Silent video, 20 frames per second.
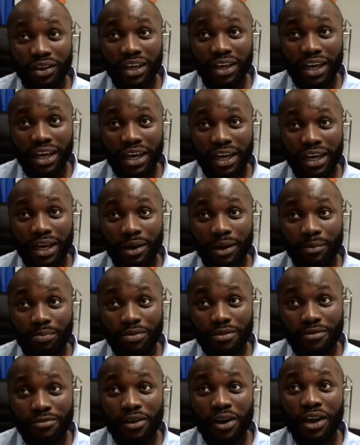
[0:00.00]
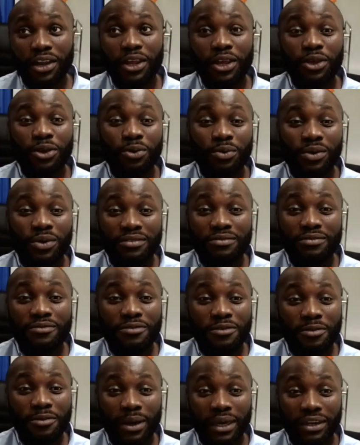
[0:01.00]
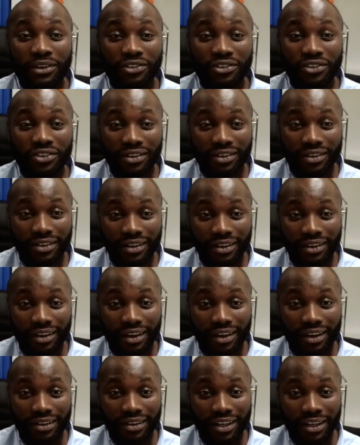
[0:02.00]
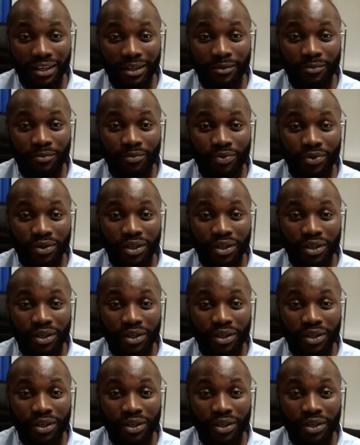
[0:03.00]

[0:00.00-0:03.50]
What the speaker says: providing you with information, okay,